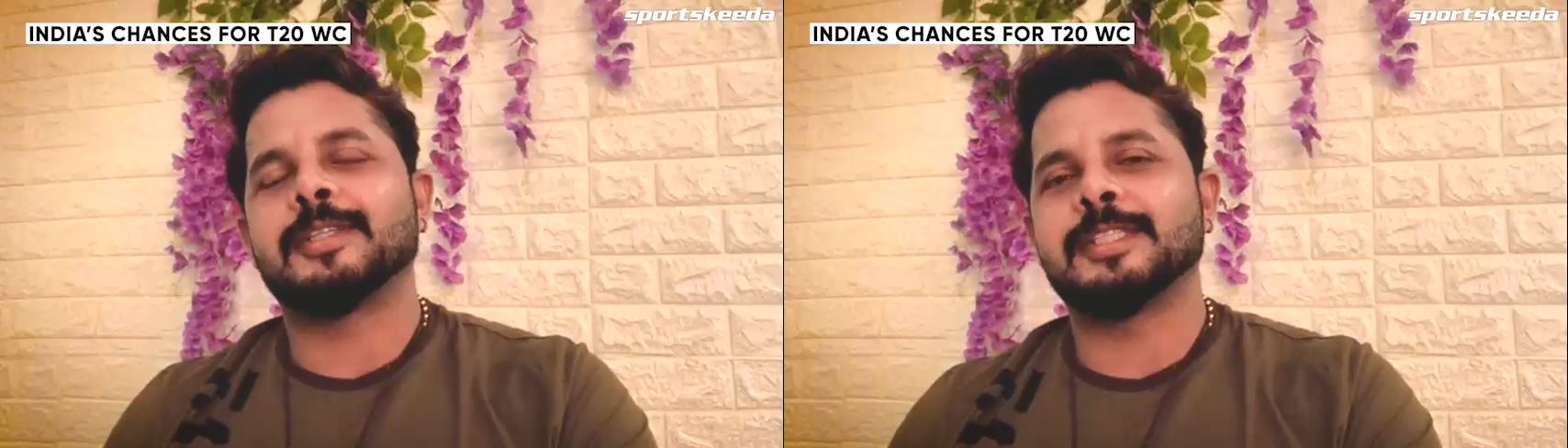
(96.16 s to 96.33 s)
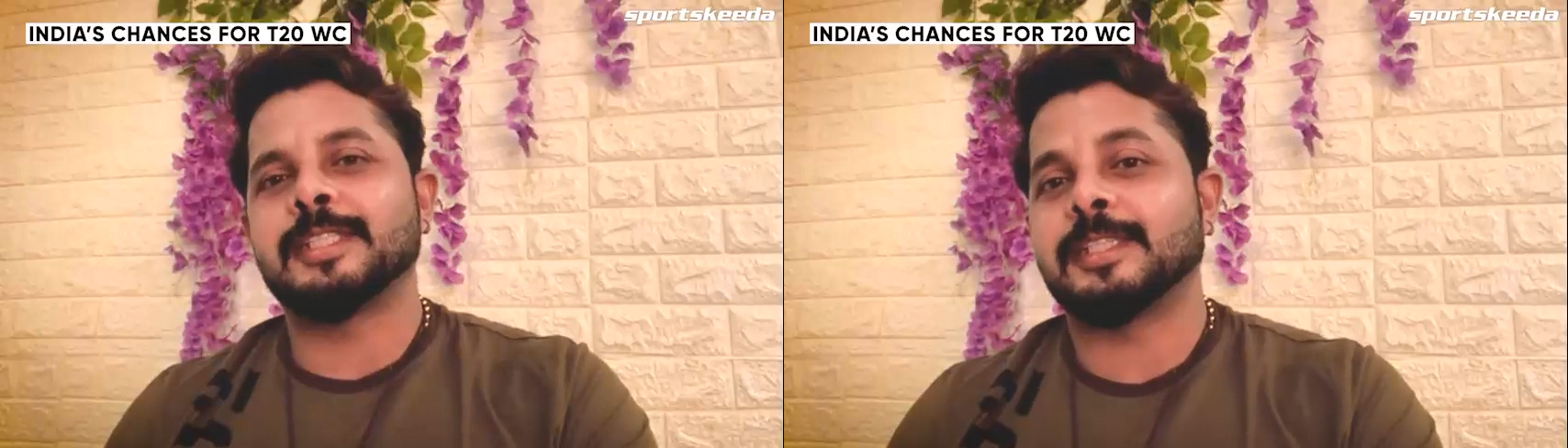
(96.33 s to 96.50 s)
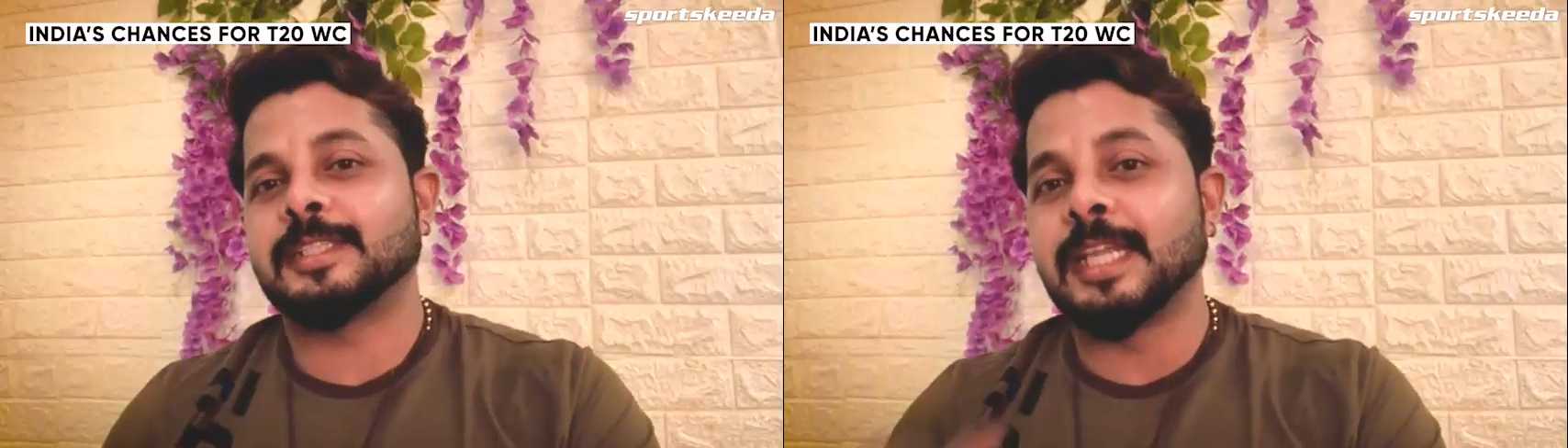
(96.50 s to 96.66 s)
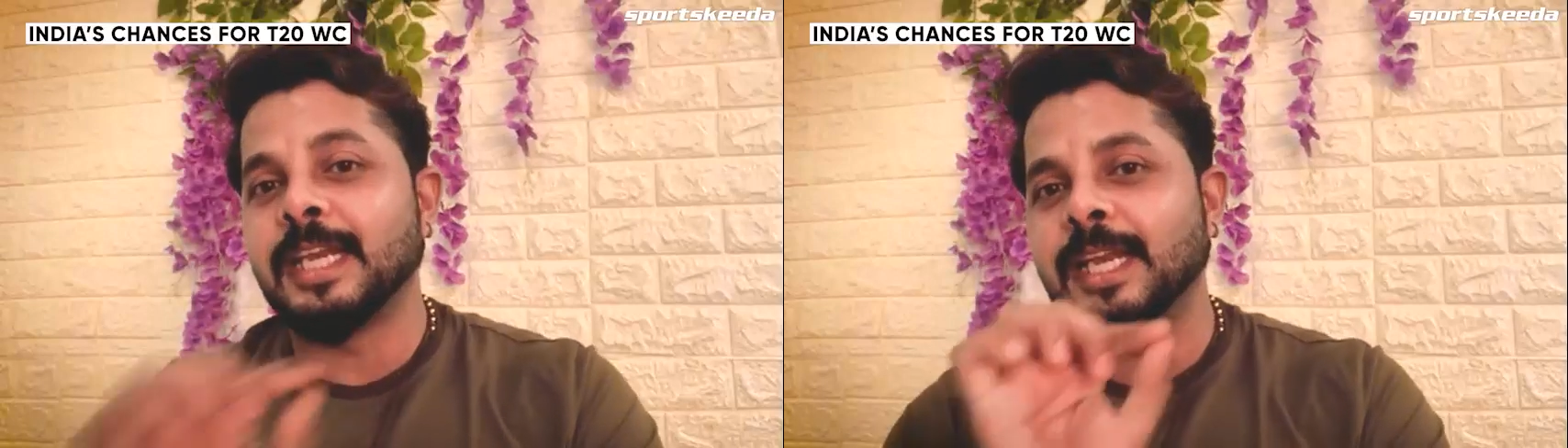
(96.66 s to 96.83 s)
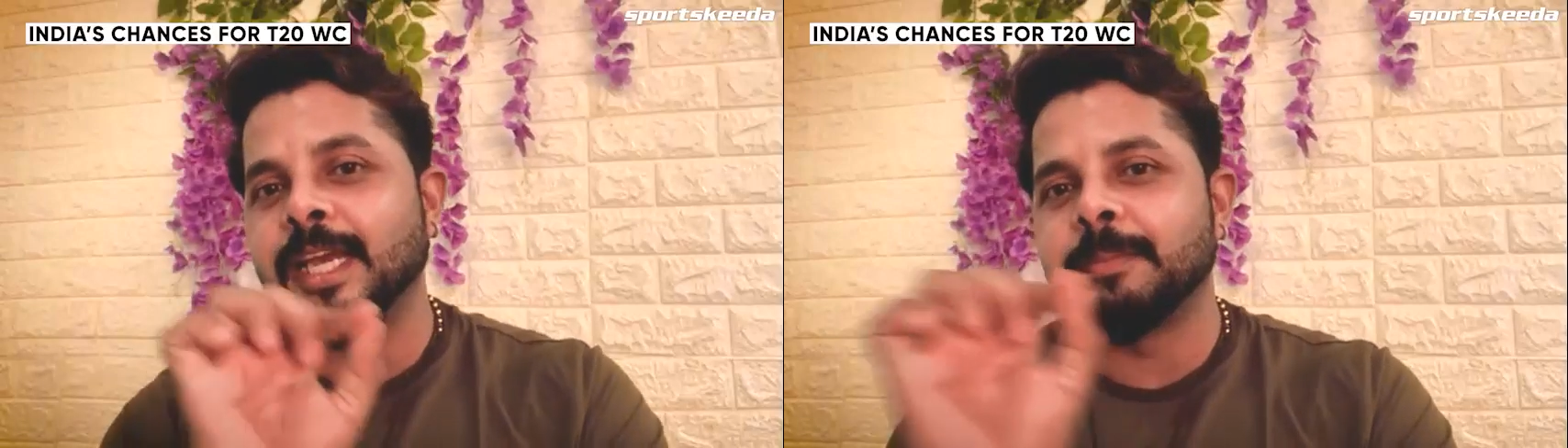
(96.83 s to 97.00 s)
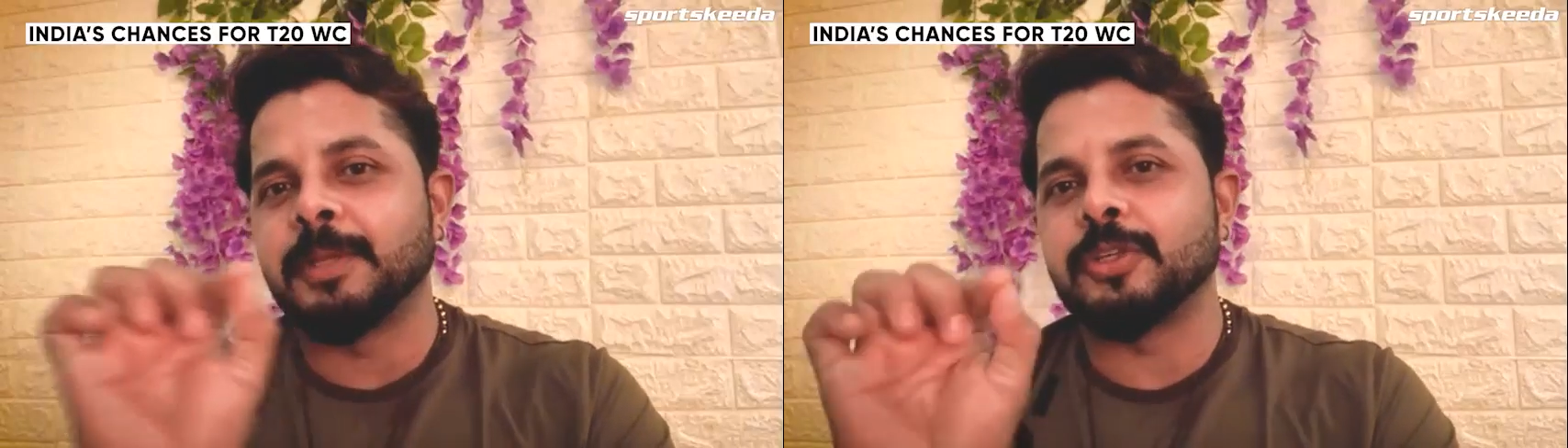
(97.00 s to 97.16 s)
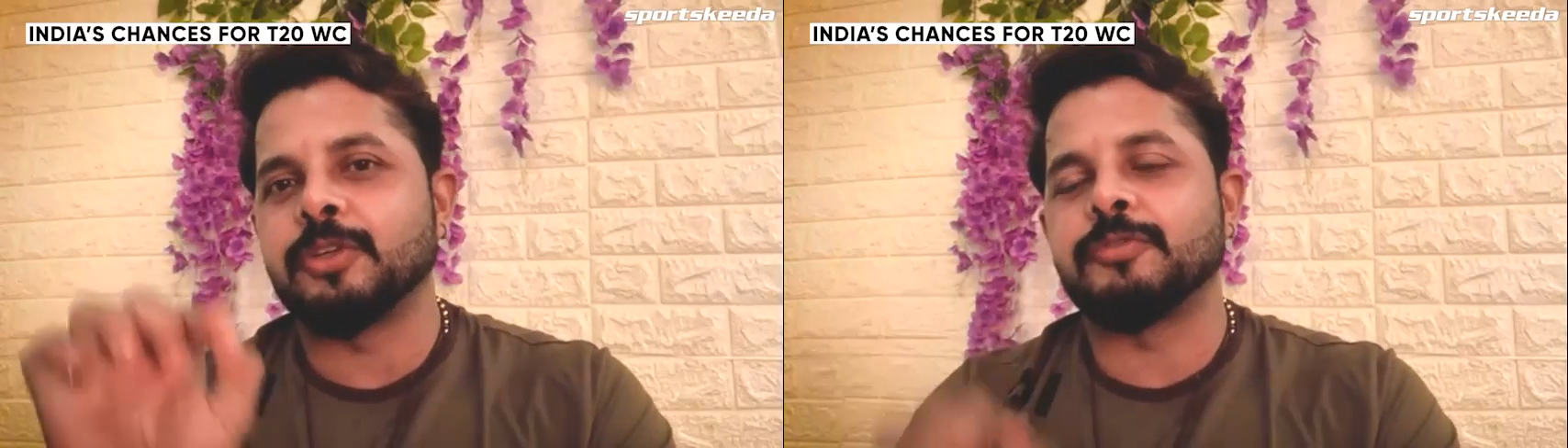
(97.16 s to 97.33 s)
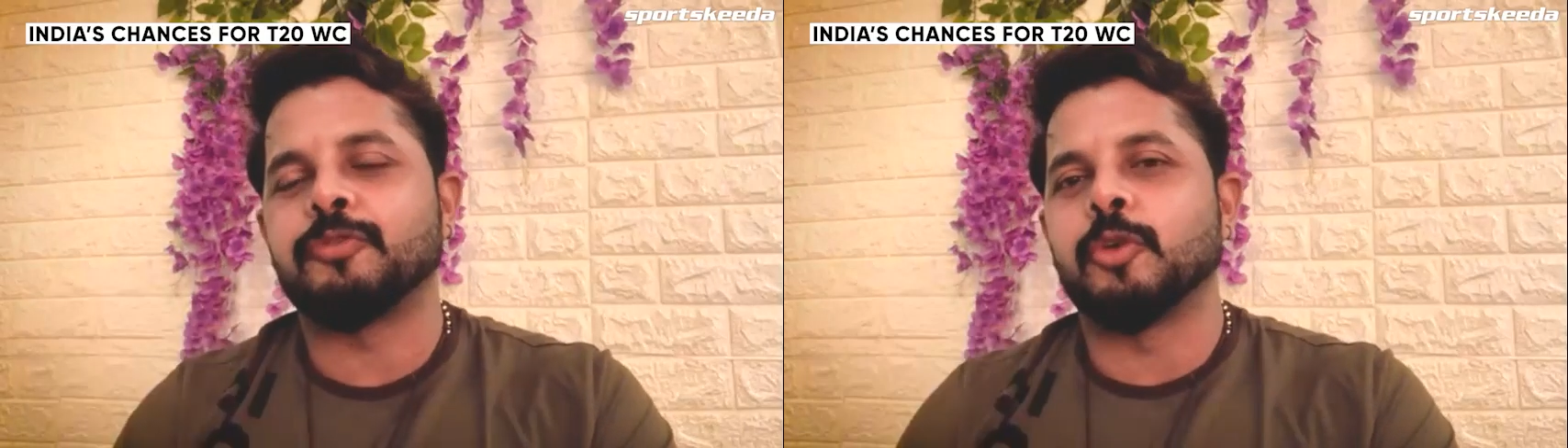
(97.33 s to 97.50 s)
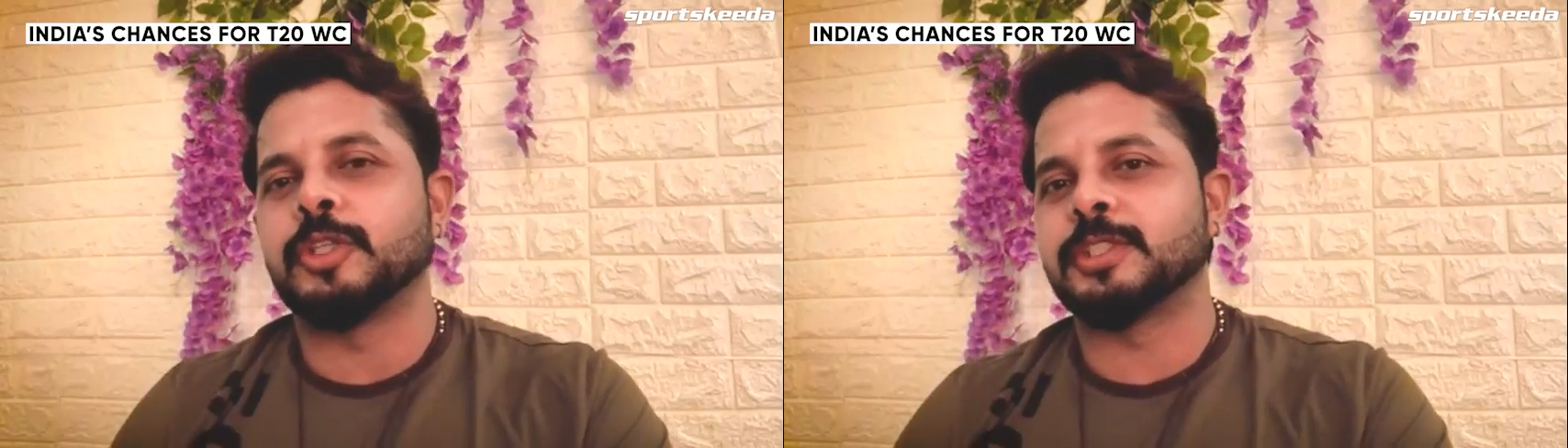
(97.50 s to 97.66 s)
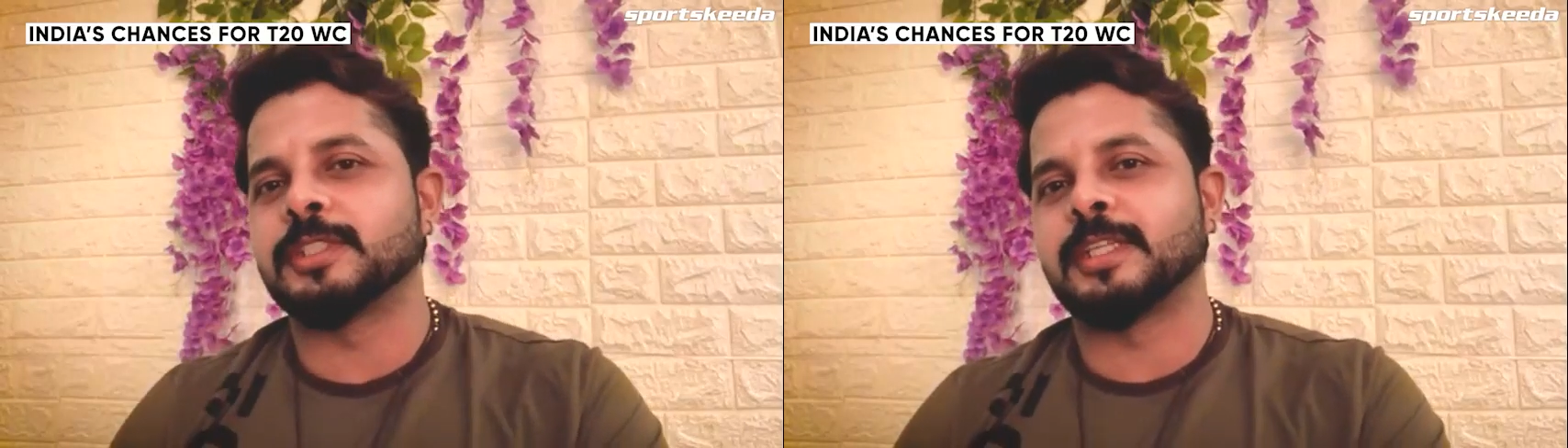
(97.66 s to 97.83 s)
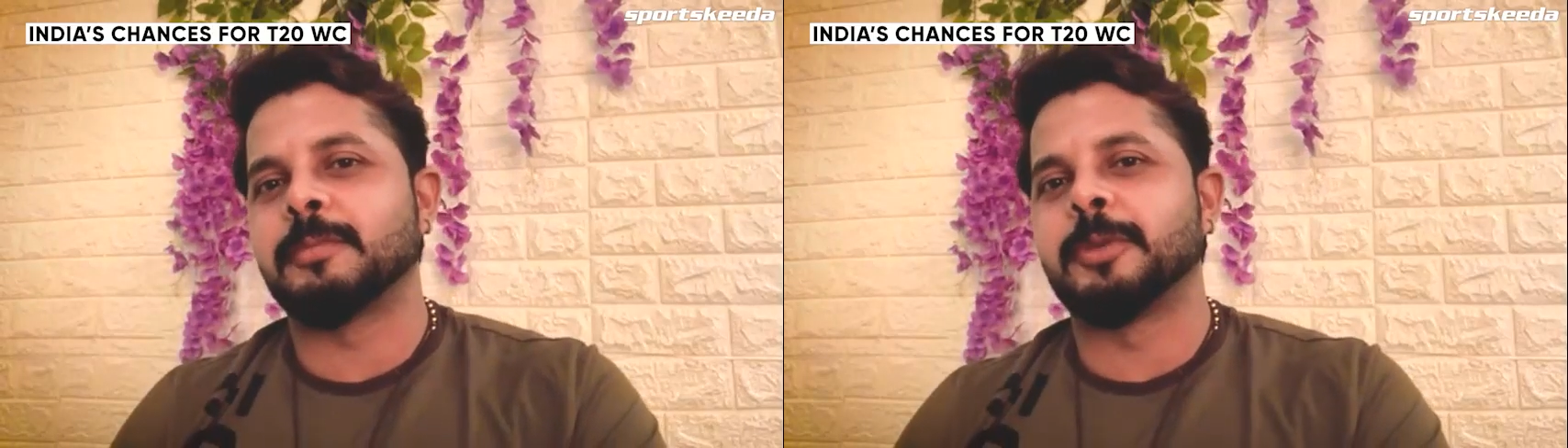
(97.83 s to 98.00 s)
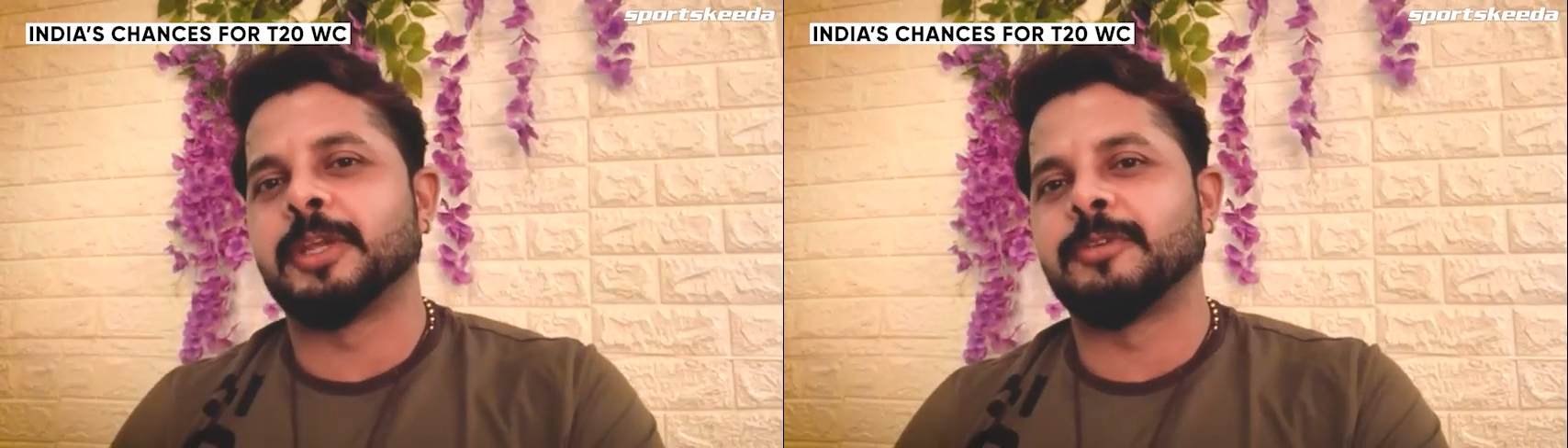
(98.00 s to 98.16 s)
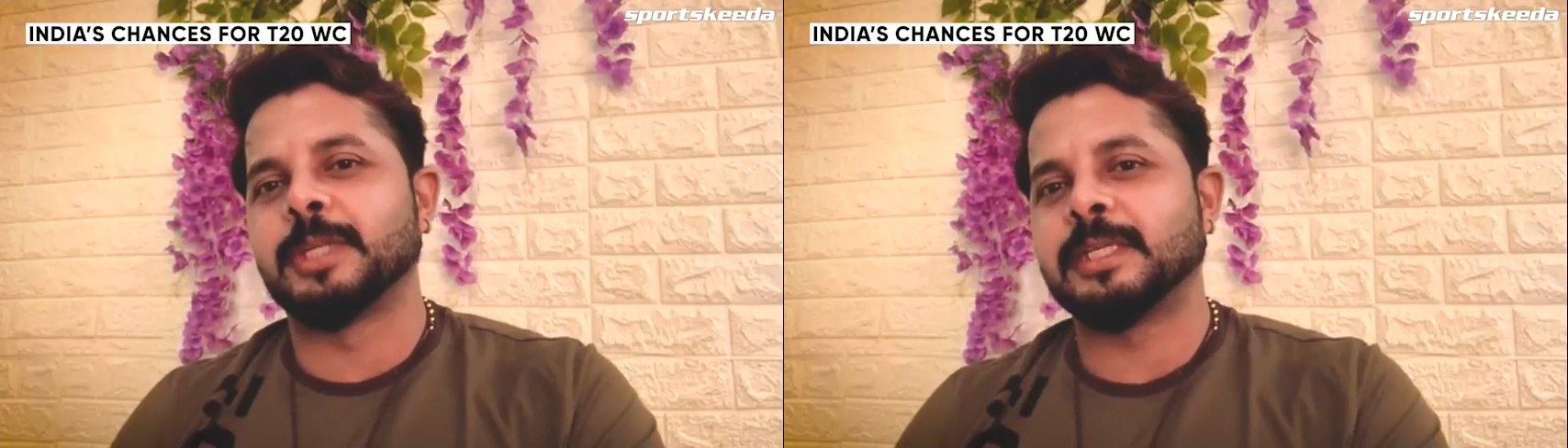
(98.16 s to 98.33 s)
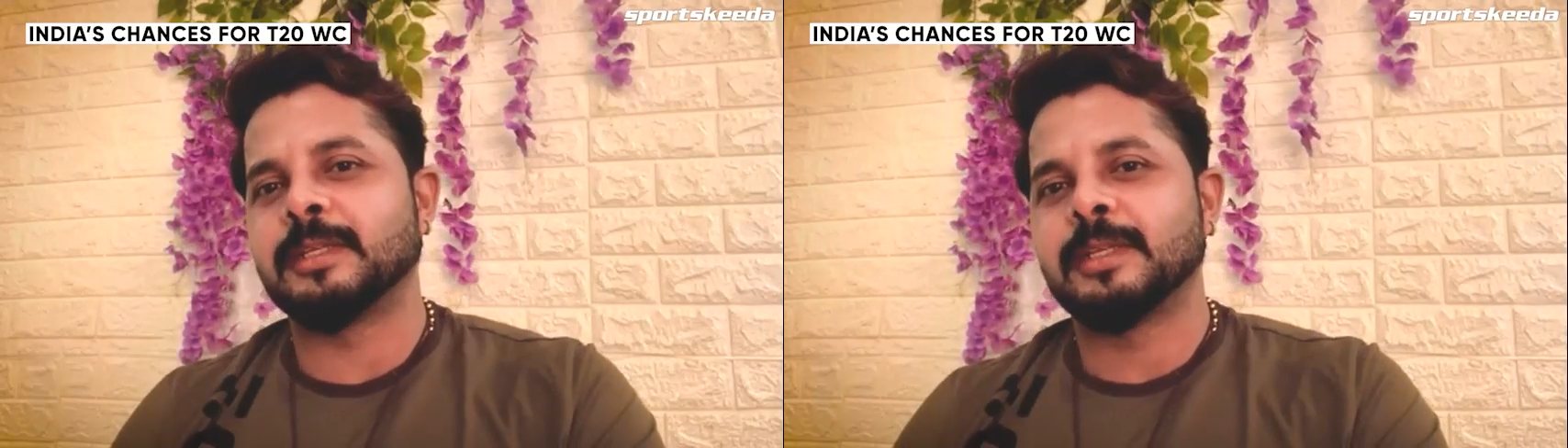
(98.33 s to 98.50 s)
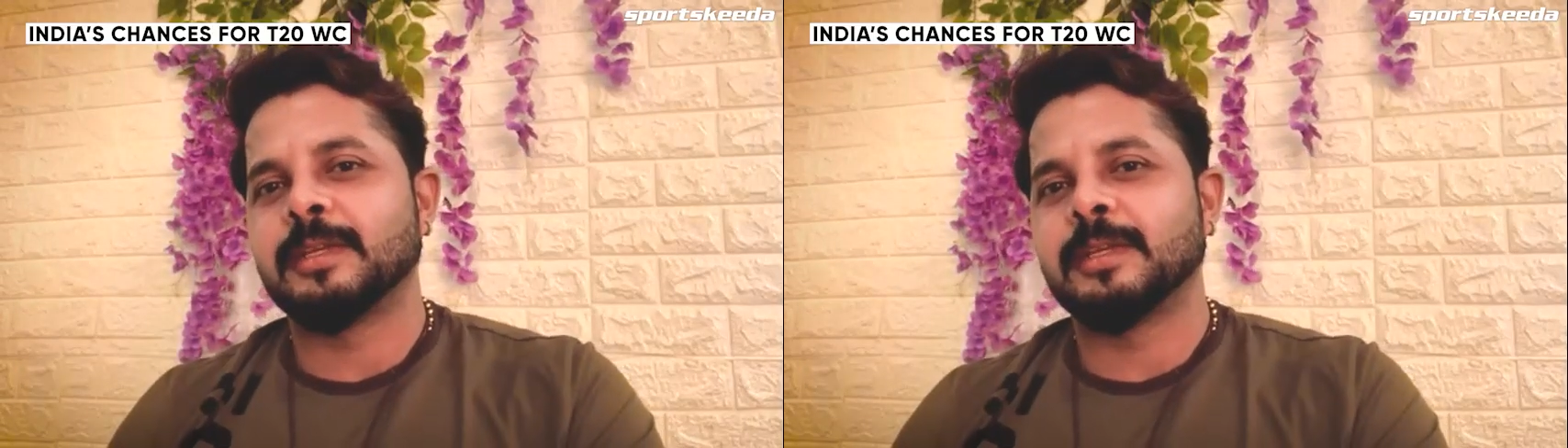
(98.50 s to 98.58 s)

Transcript: it's a thin line between foolishness and bravery.